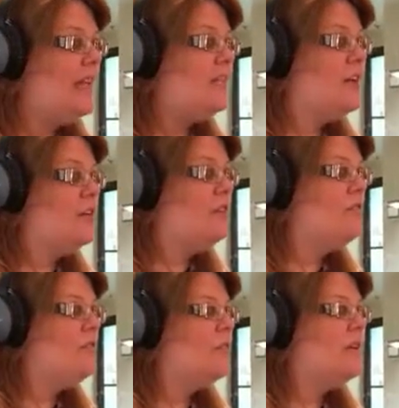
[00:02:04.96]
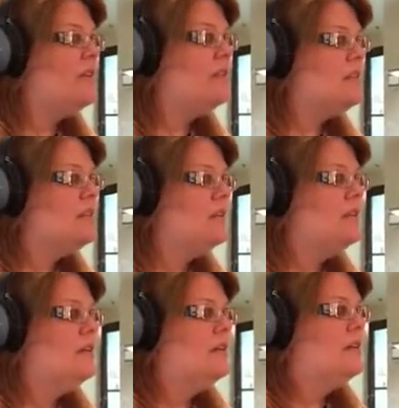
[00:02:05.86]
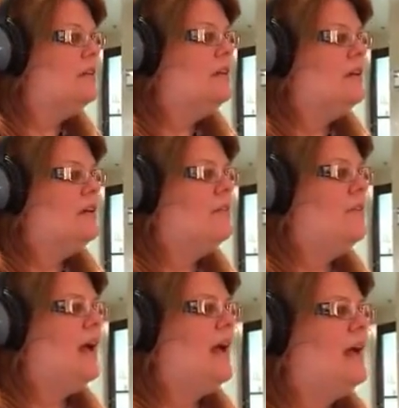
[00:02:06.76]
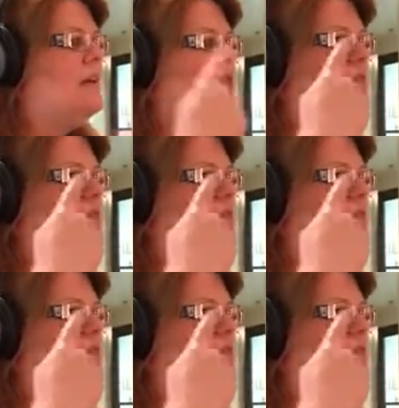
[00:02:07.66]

it's hard to focus. And my and, eyes